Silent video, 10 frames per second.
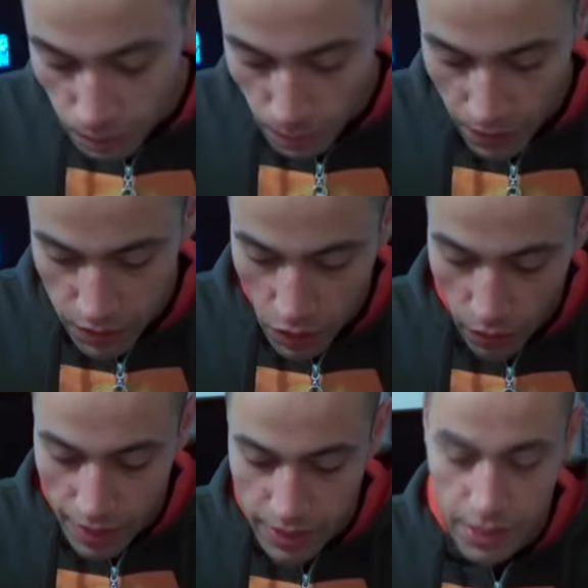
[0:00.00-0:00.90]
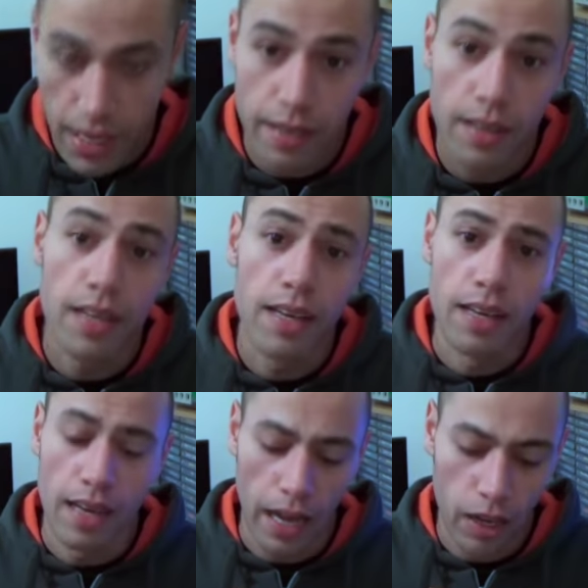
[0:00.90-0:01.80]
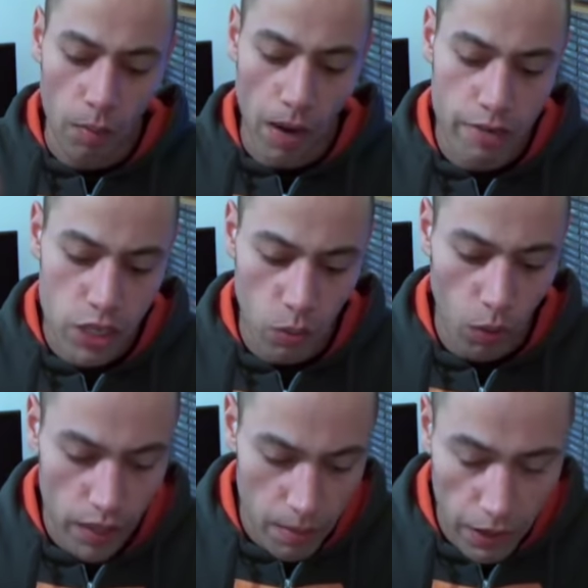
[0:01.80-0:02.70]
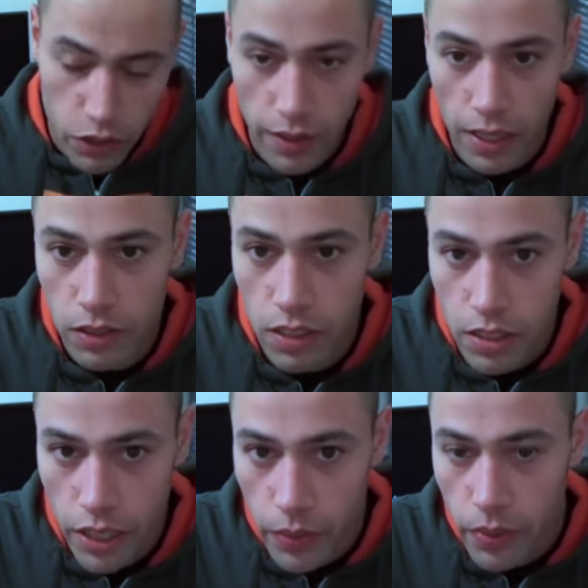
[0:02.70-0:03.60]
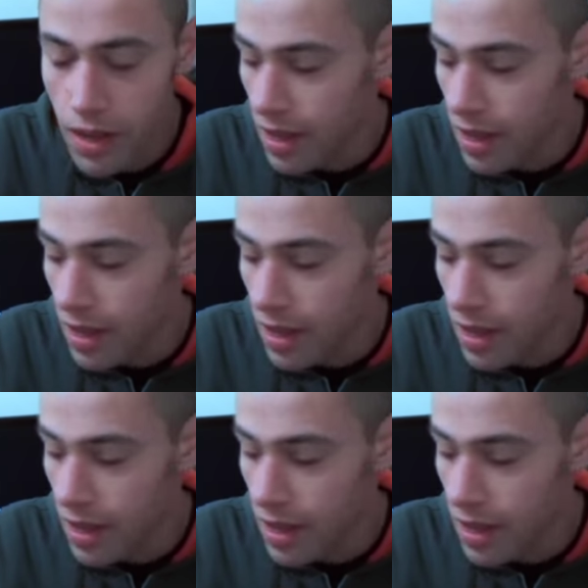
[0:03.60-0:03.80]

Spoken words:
So as I said, I got my original one in about 2002,